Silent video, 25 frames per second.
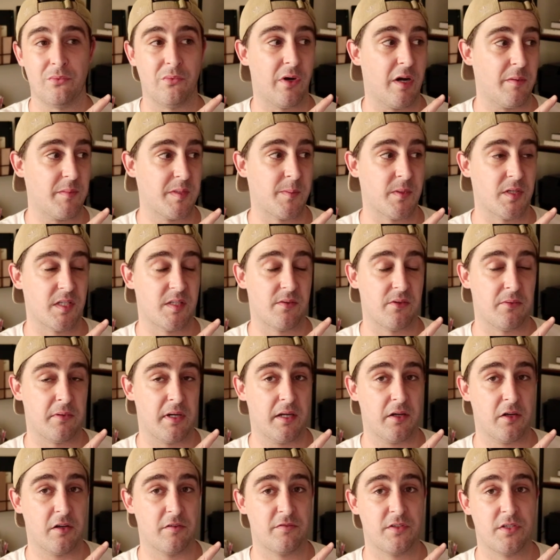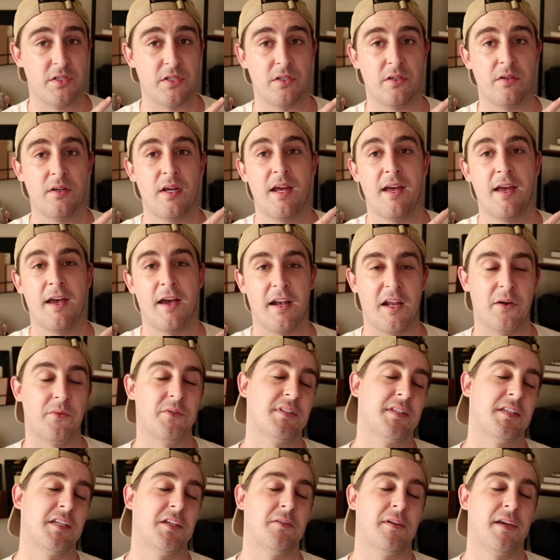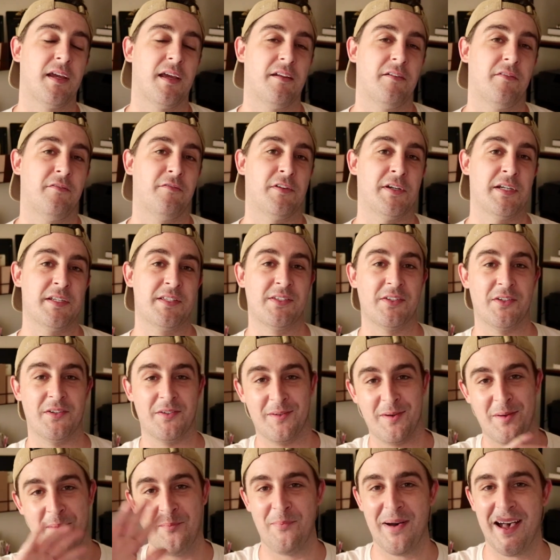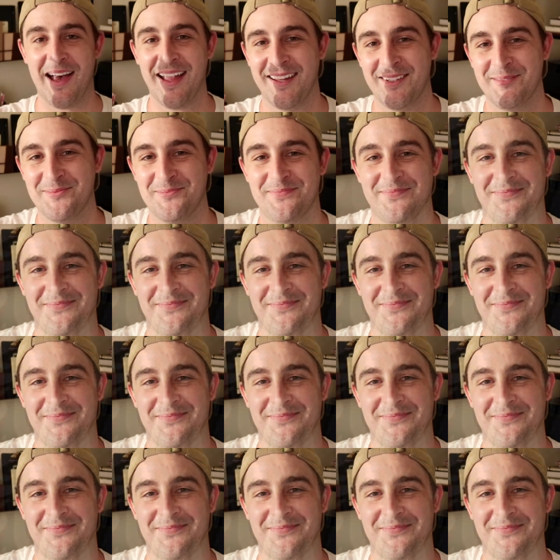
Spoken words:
where I'm supposed to be running off to, and I will see you again very soon. Bye.